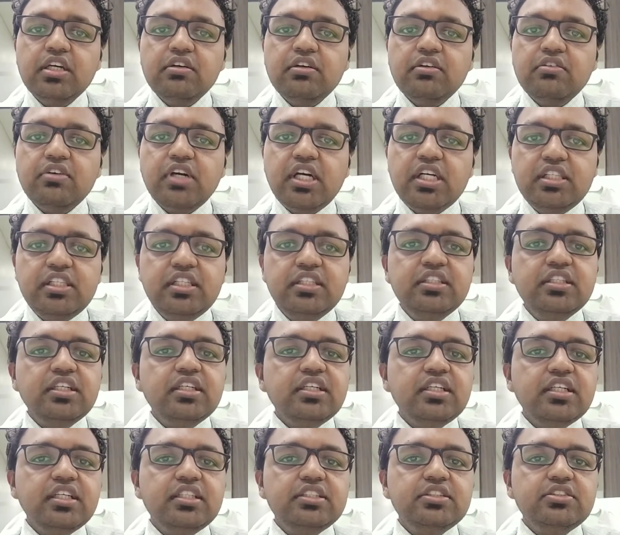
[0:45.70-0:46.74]
While in the
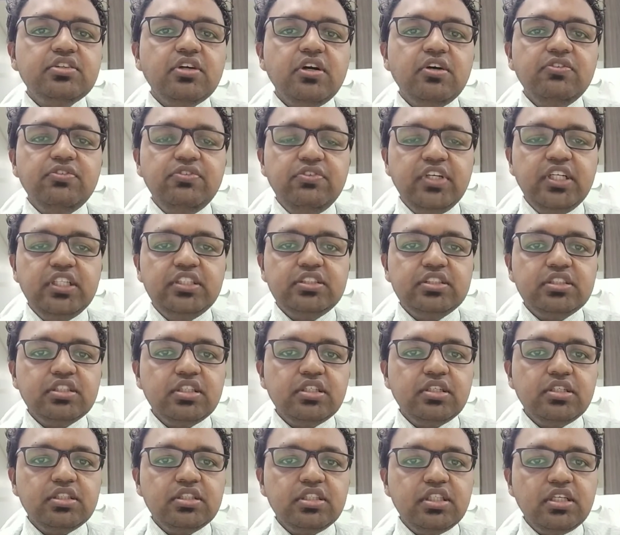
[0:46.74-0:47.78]
case of fixed,
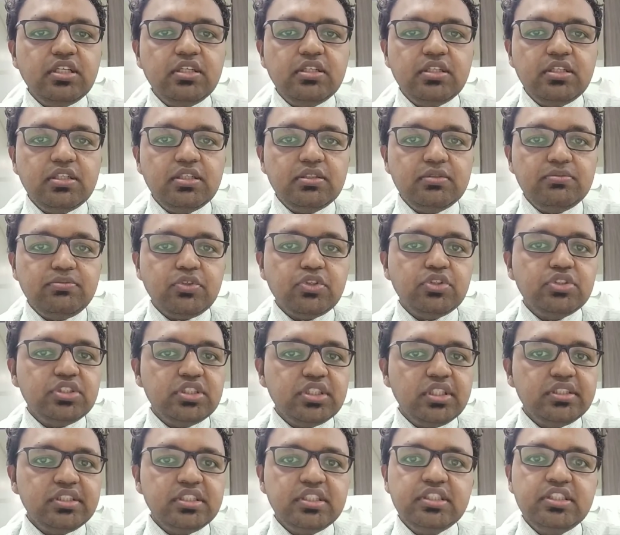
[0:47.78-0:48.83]
the
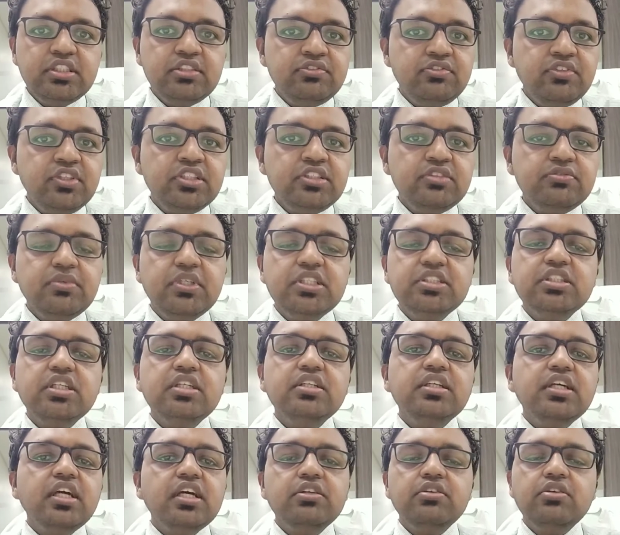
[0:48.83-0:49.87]
process is fixed,
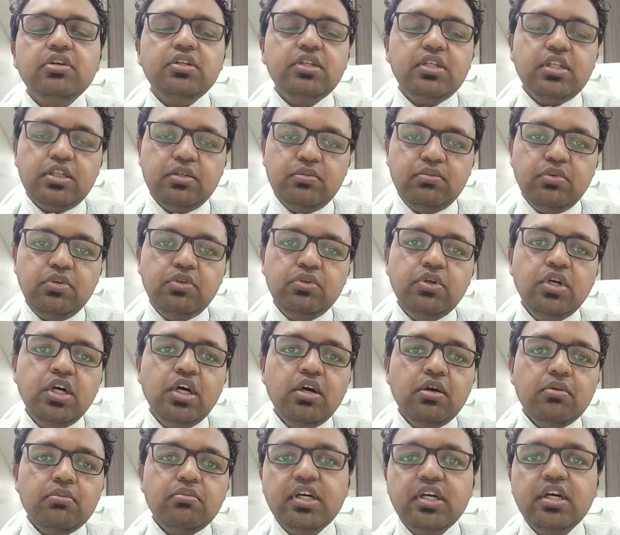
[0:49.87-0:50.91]
patient cannot remove
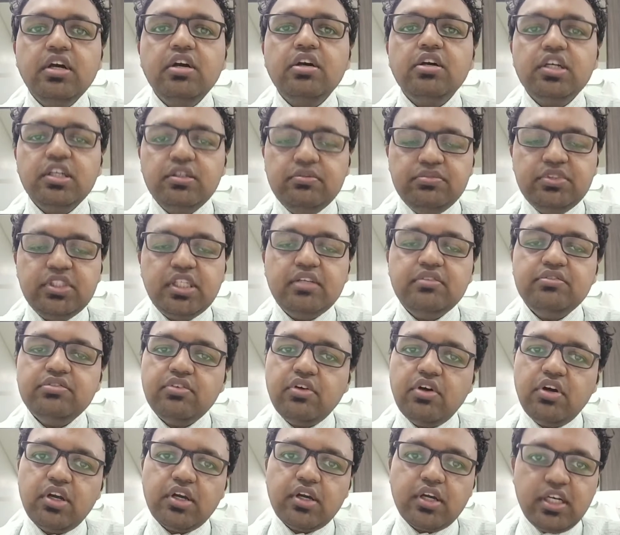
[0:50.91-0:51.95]
himself
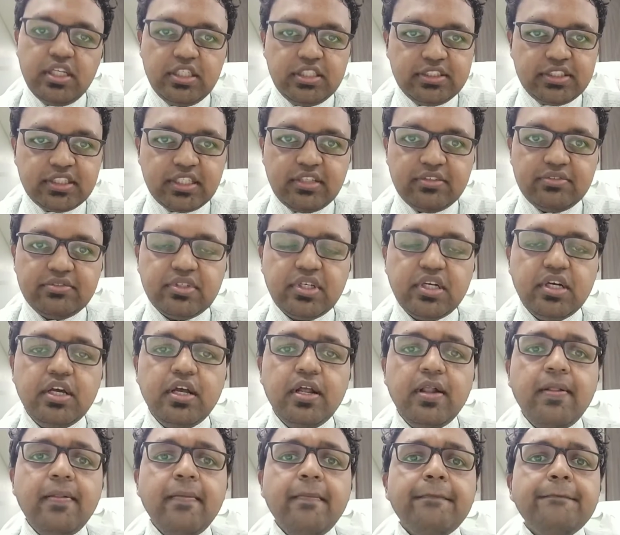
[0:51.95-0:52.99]
or herself.
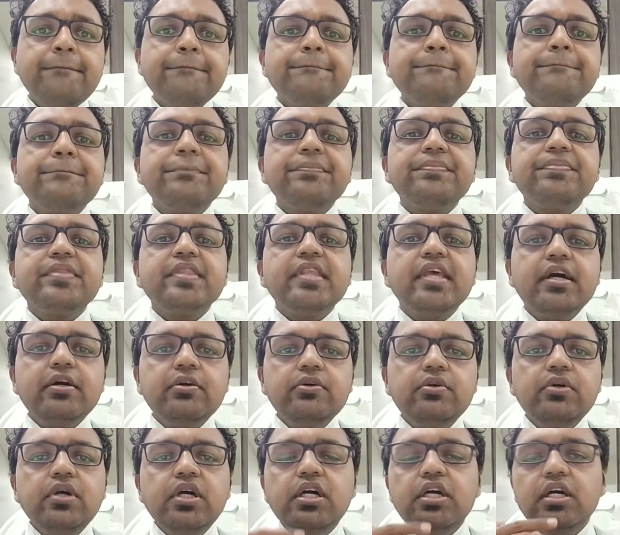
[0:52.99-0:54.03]

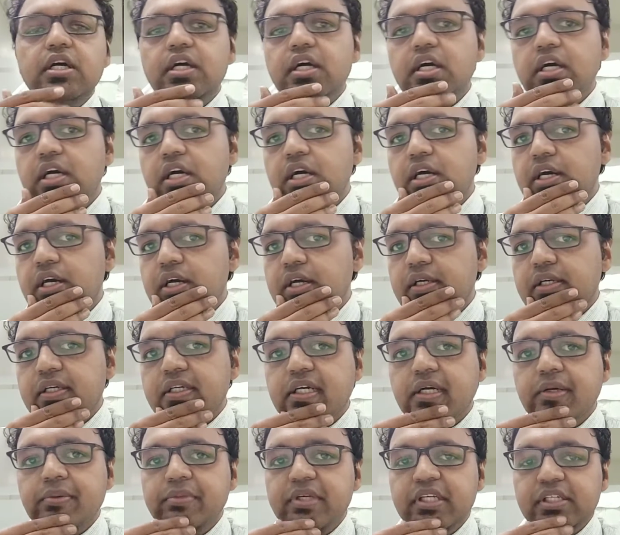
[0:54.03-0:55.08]
Now,
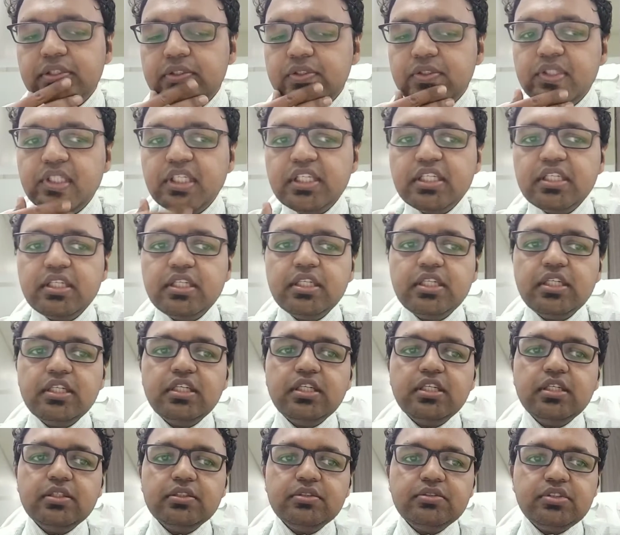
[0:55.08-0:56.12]
coming to
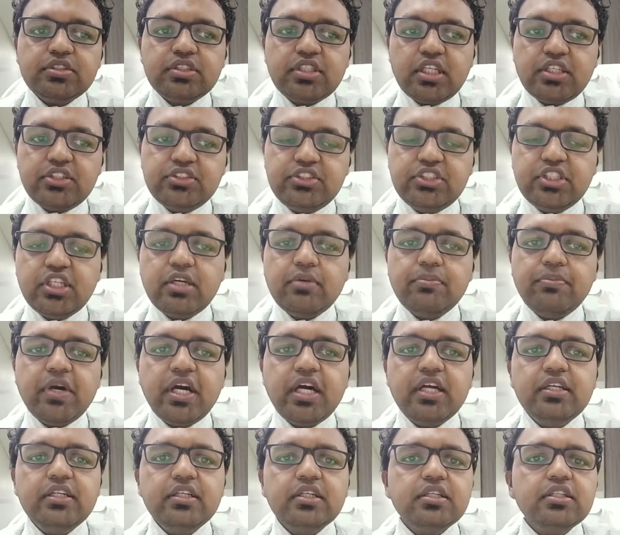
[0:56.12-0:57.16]
the structure
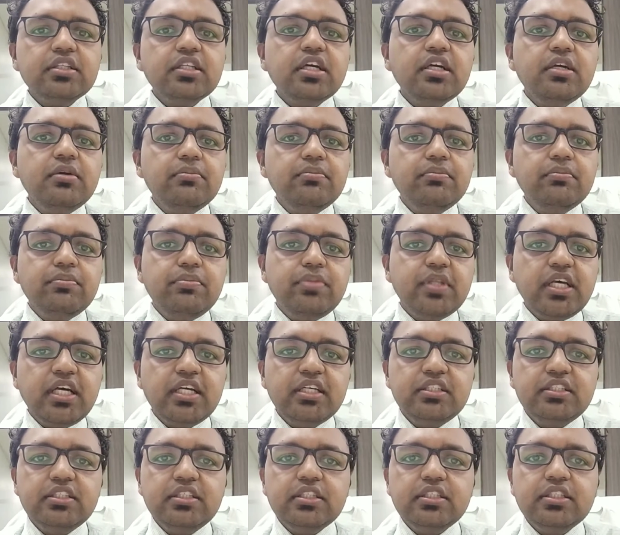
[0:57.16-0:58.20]
part, the
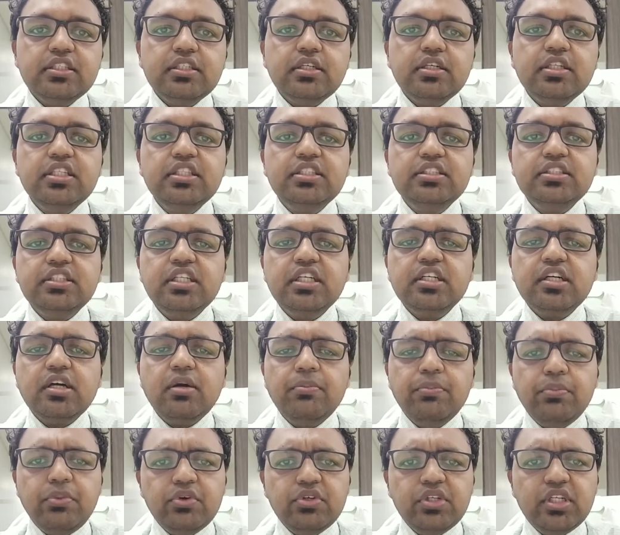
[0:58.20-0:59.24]
implant is a
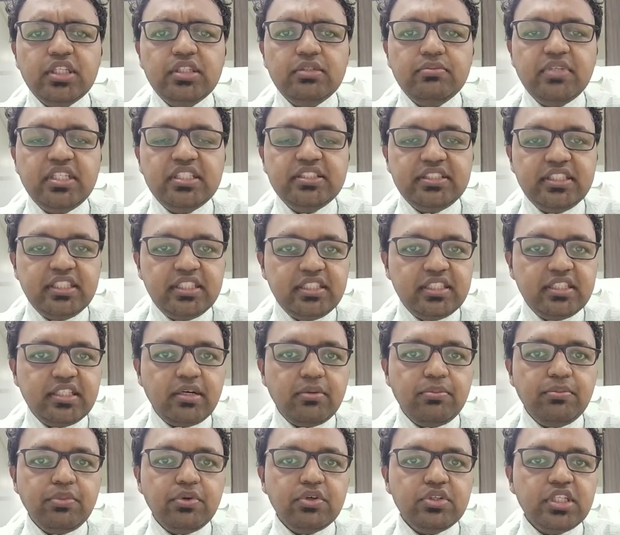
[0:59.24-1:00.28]
component, basic
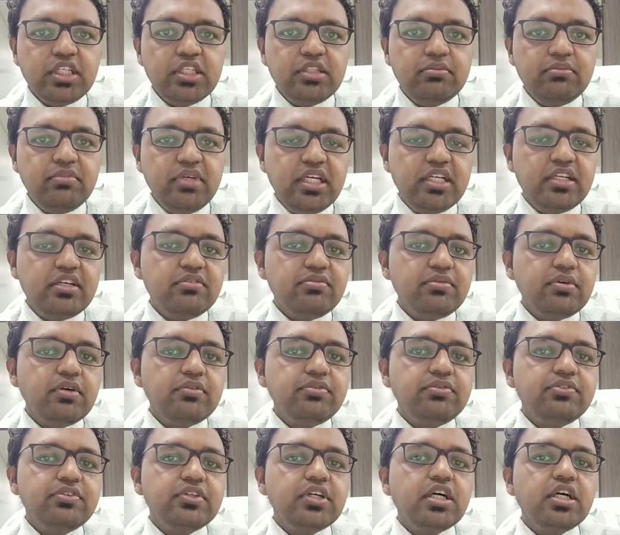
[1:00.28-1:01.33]
component made up
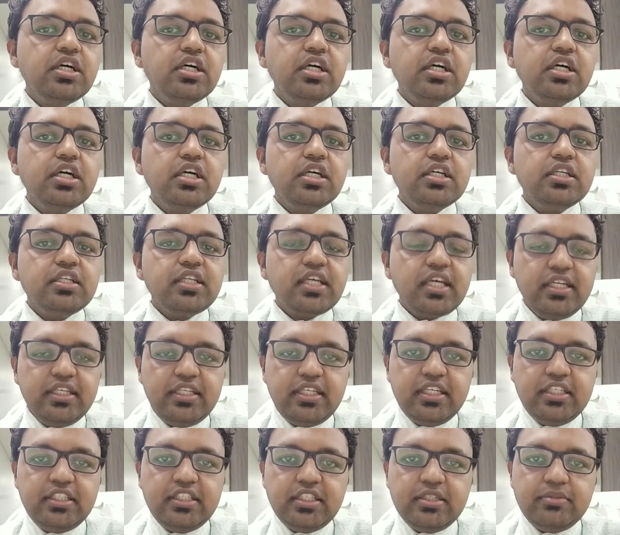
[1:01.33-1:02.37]
of
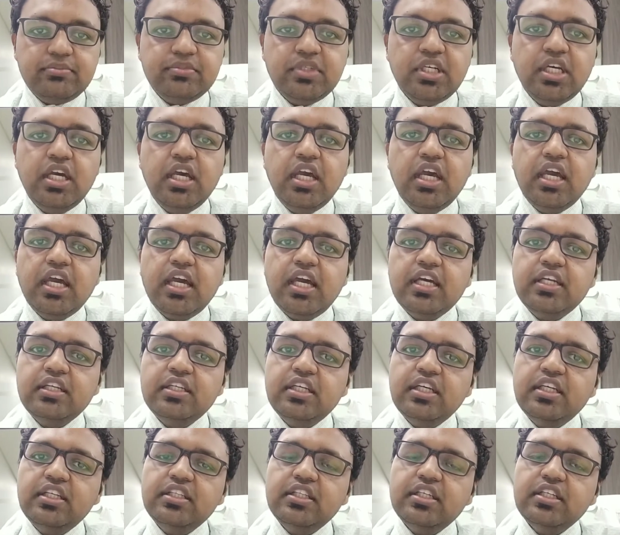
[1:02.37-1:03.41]
titanium, and
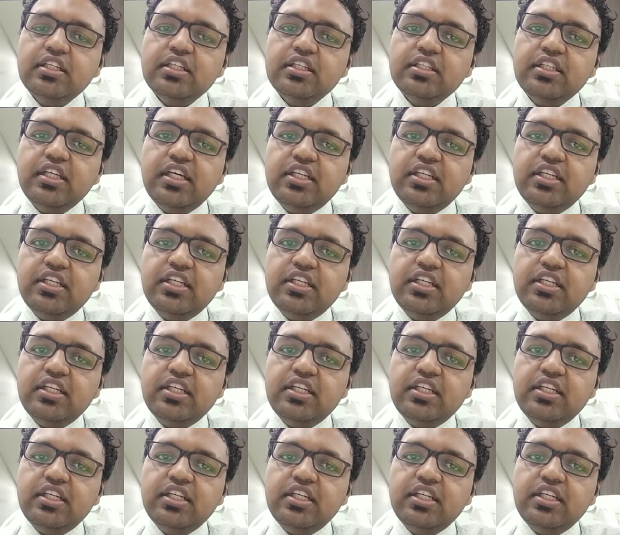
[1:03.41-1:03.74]
in the